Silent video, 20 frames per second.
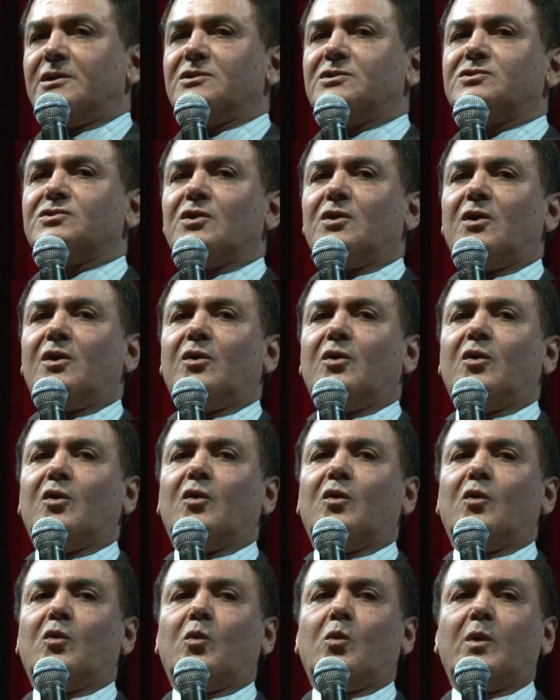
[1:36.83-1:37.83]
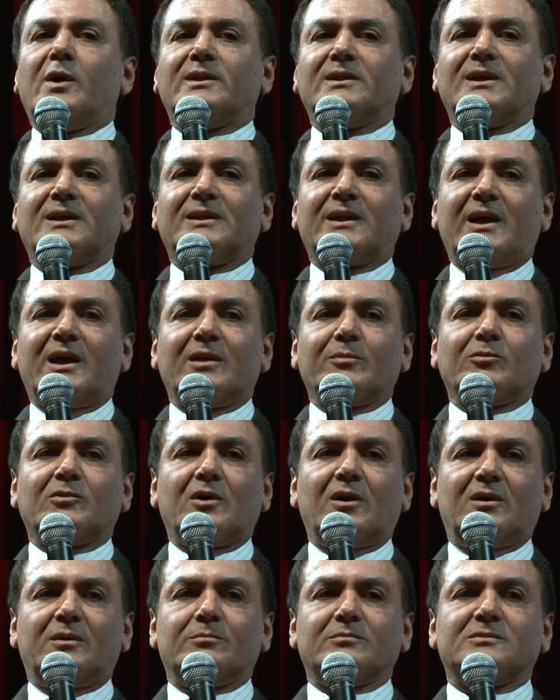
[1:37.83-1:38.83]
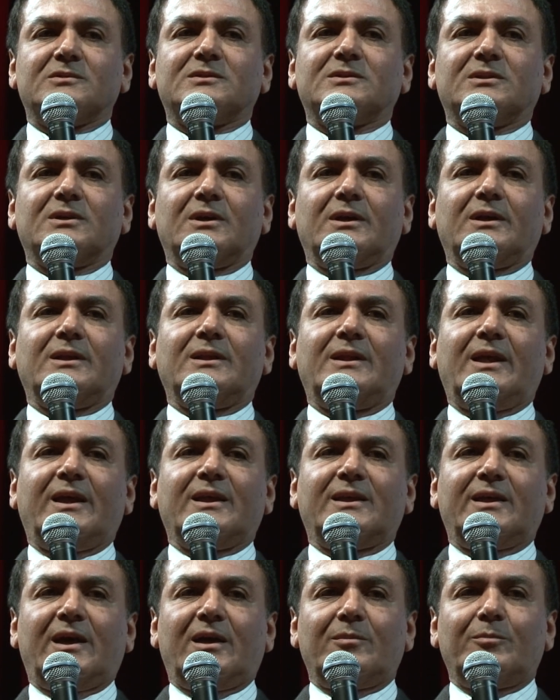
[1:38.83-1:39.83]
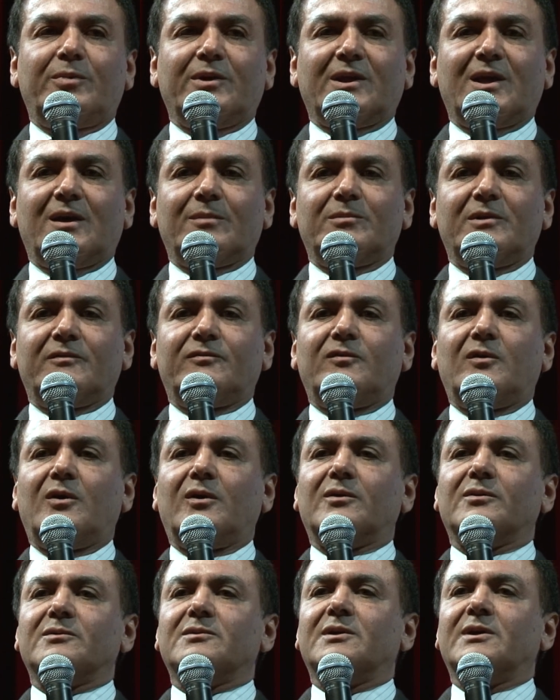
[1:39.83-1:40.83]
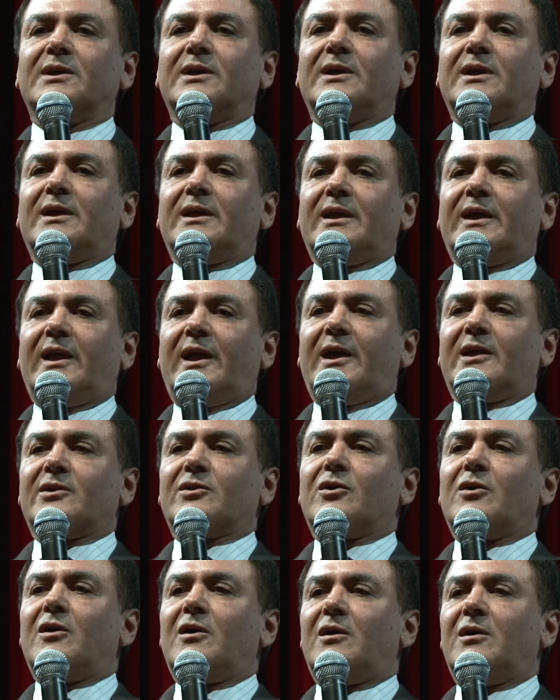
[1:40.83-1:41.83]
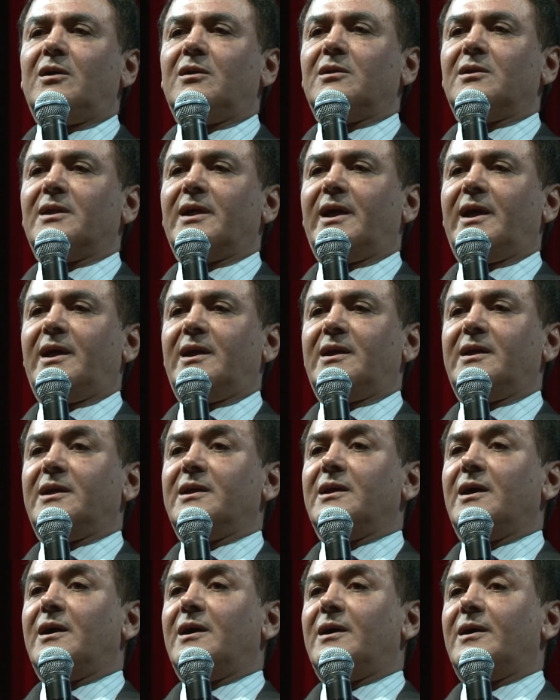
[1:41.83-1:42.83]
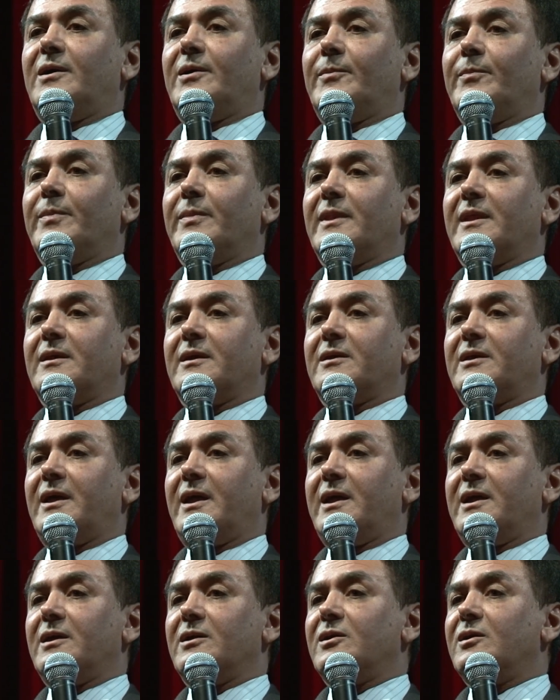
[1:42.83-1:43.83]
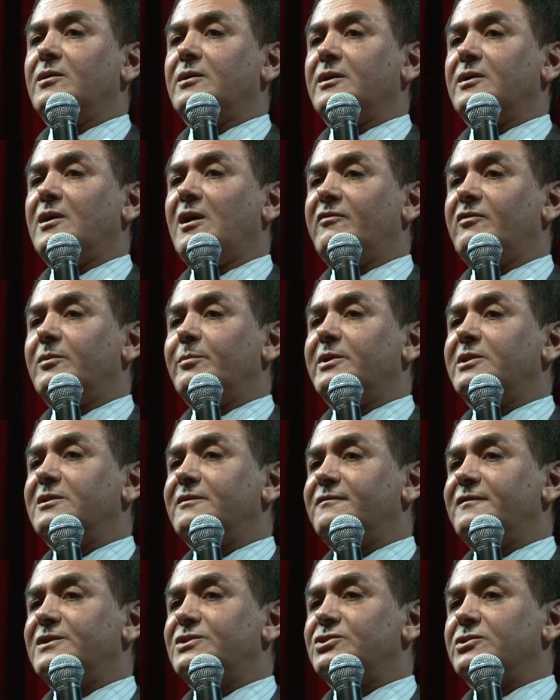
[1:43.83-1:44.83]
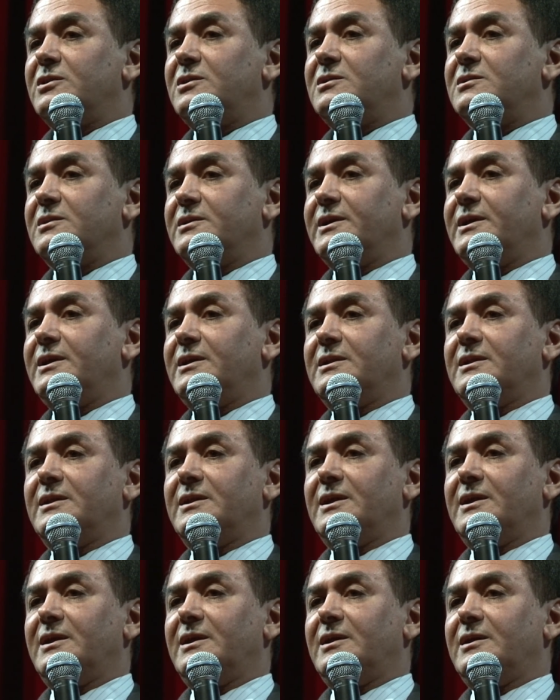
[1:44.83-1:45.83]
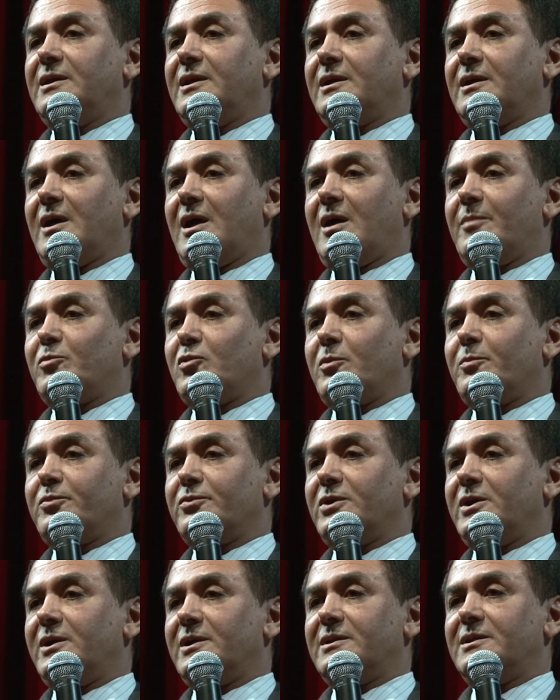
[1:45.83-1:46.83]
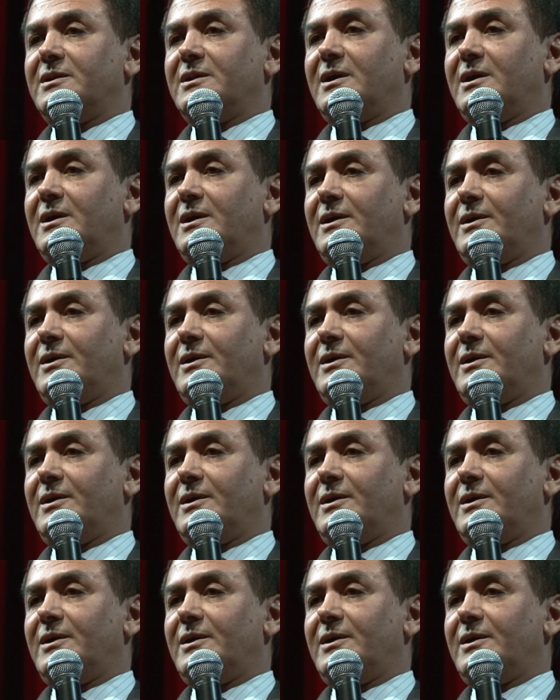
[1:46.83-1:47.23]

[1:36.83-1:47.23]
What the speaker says: so when the time comes, they can pick up the phone and call a government official in the appropriate